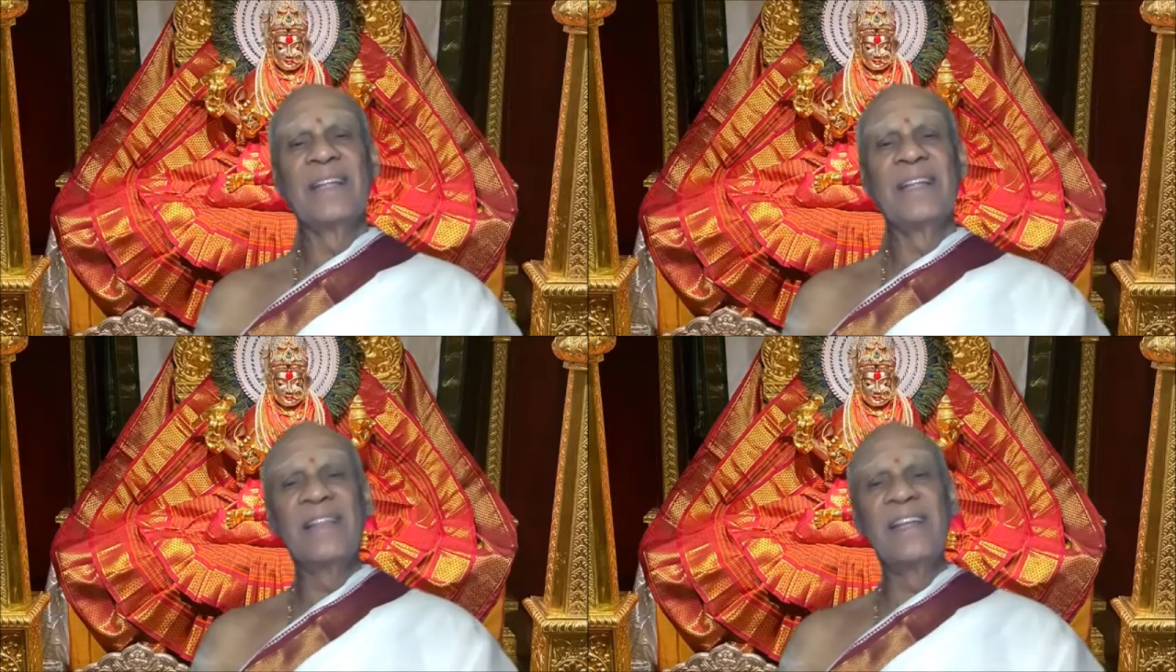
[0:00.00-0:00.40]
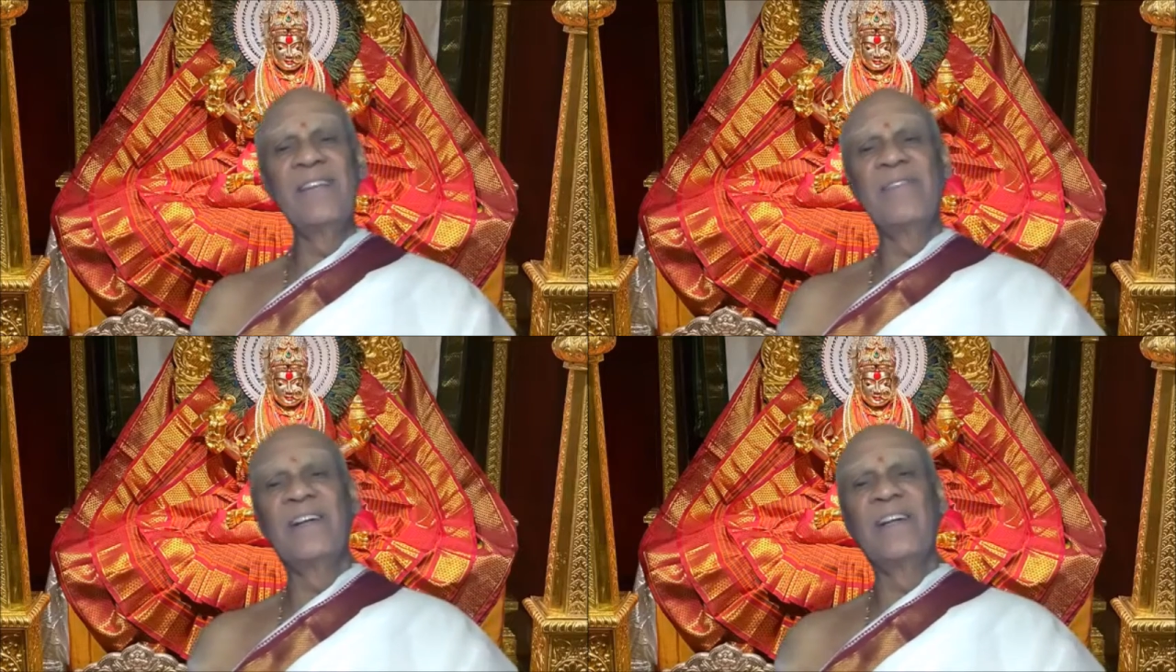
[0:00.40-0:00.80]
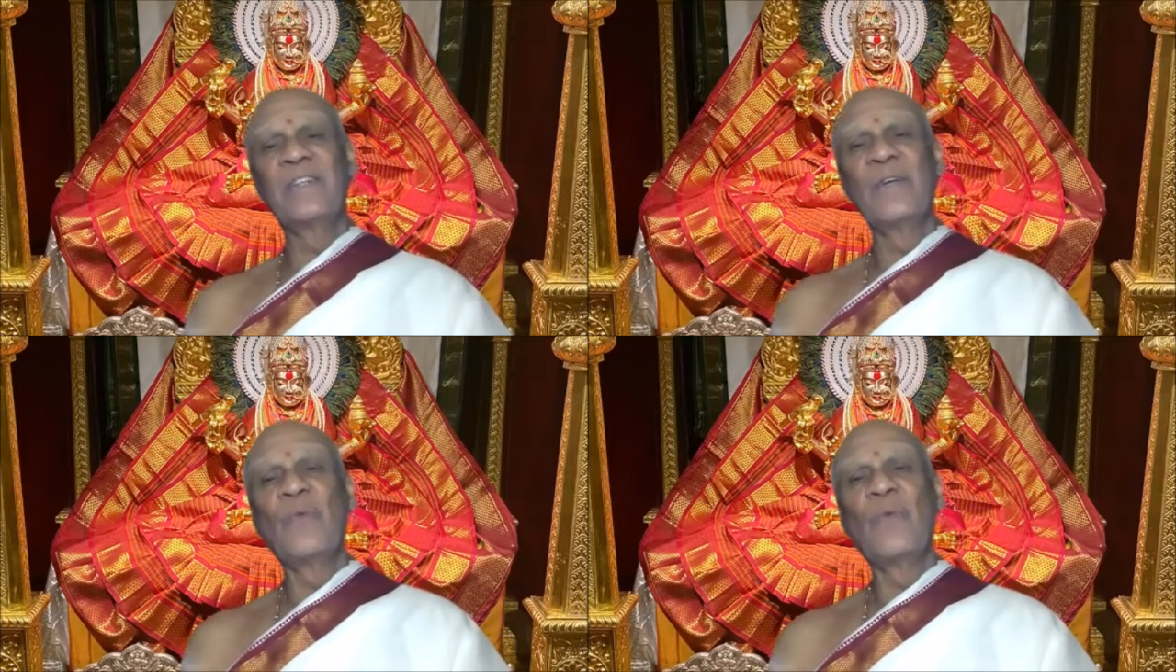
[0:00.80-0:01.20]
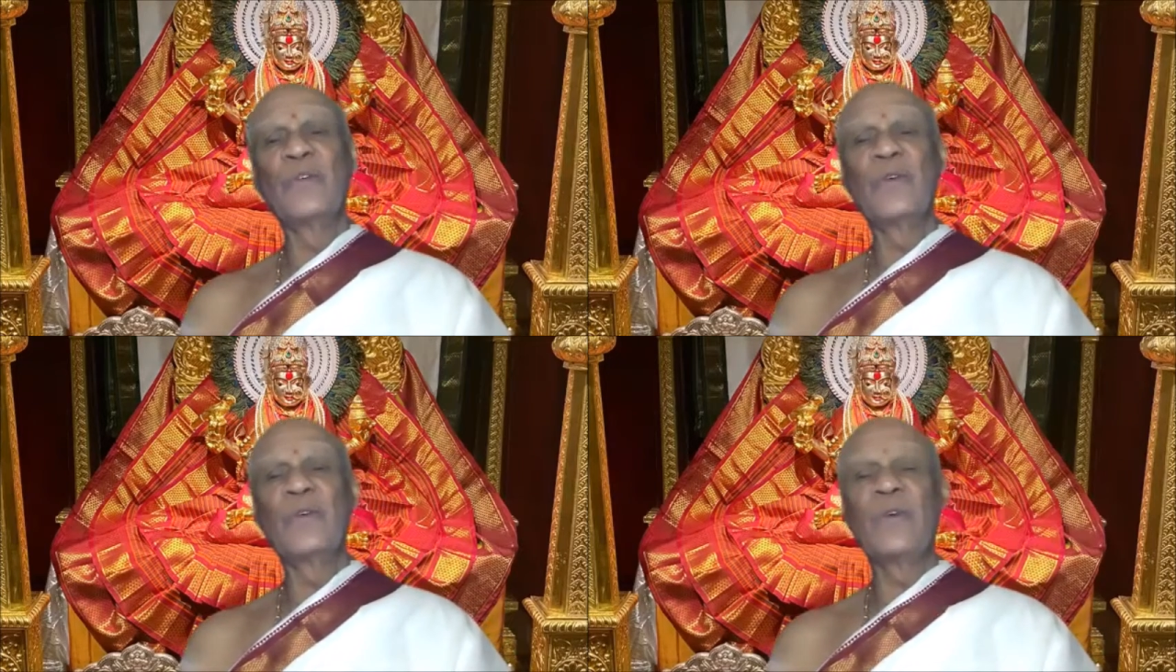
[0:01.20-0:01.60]
the three words one
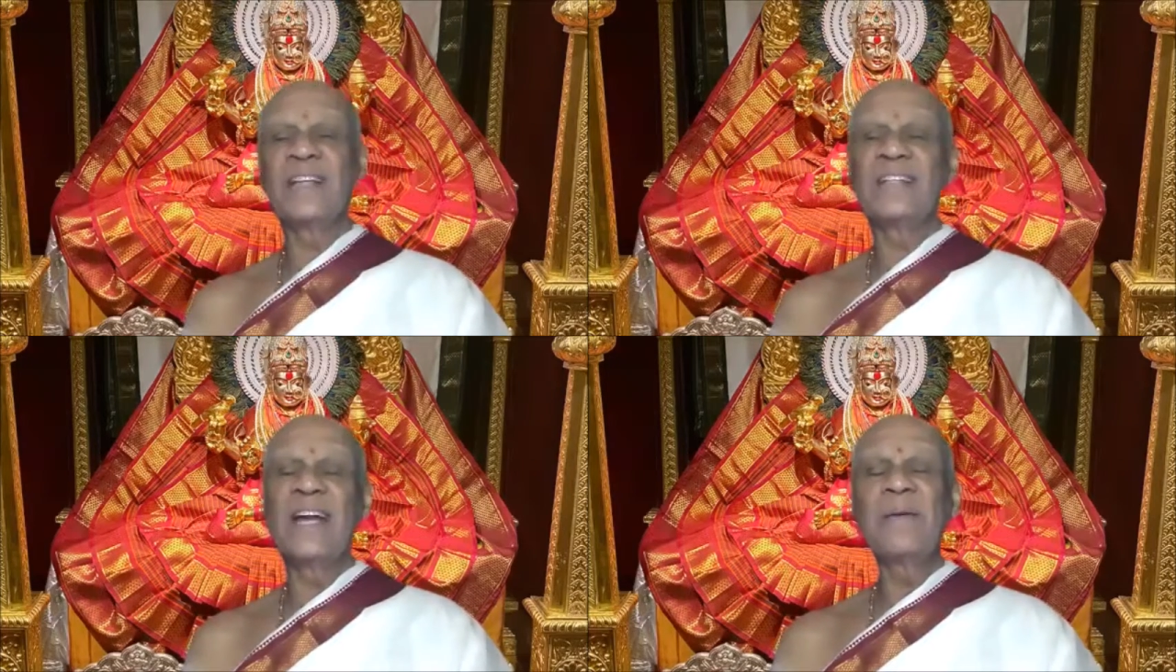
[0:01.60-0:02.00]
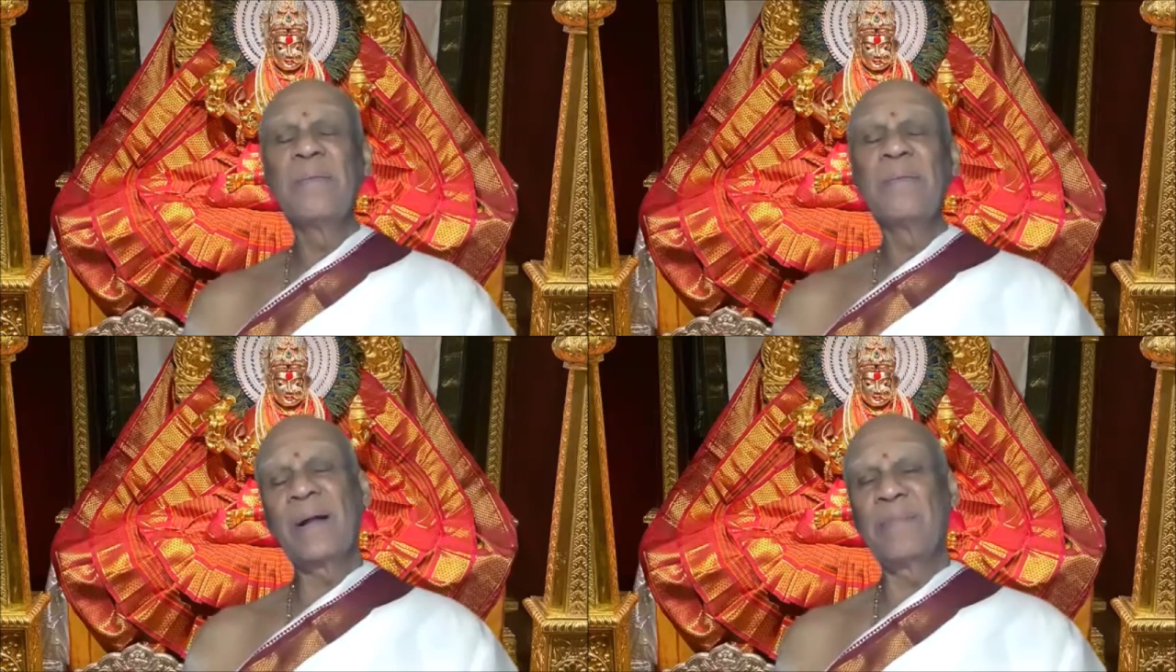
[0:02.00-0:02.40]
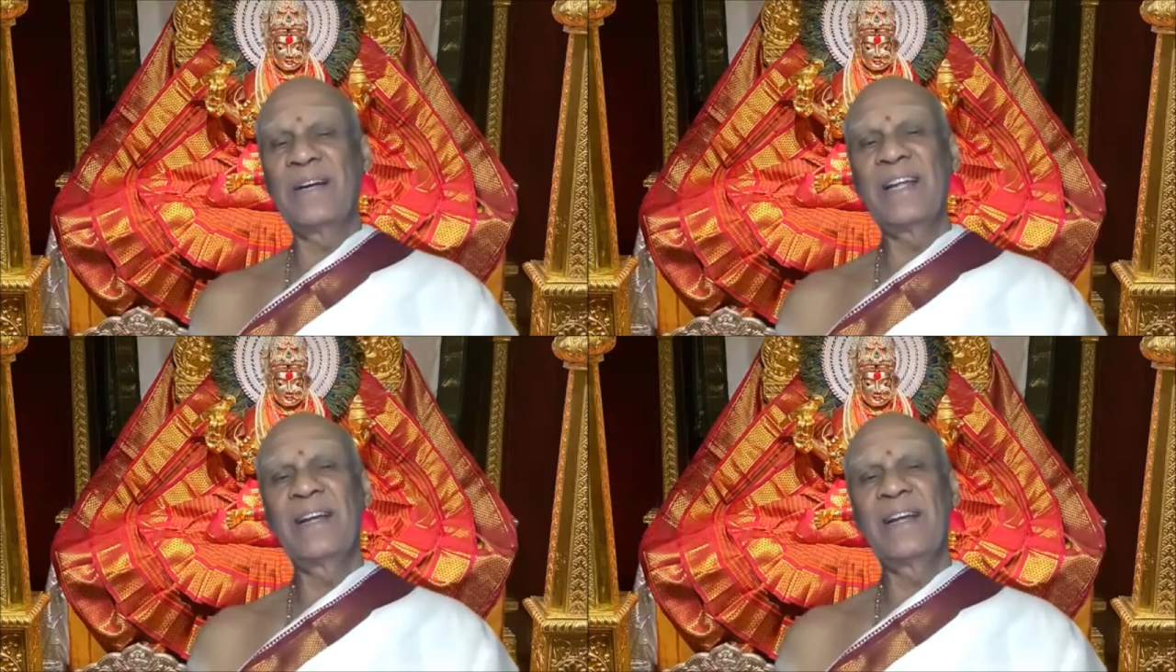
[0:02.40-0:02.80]
should understand properly.